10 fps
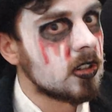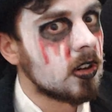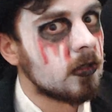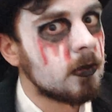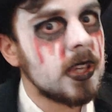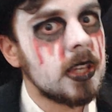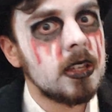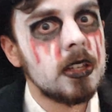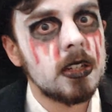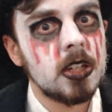of
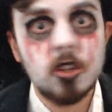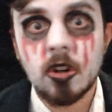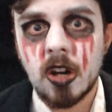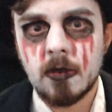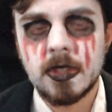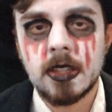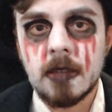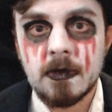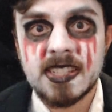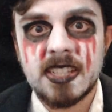being corrupted
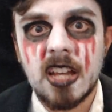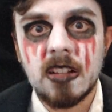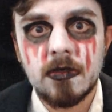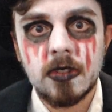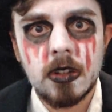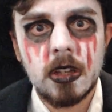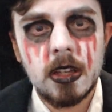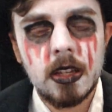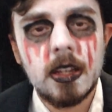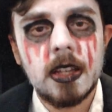himself.
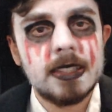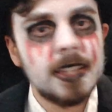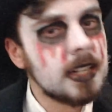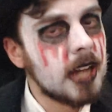That